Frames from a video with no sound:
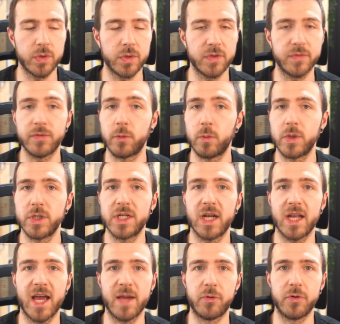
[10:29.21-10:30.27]
If you want the
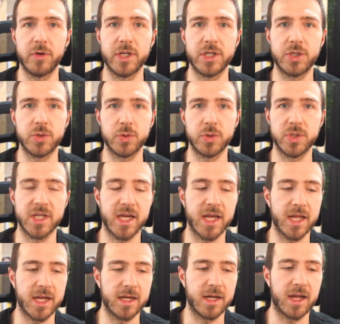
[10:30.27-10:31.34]
library to
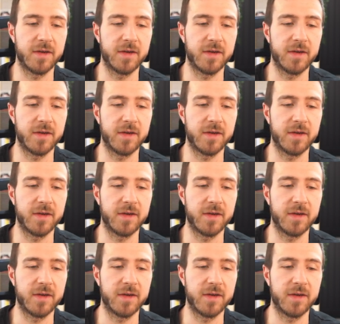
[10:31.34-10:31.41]
then,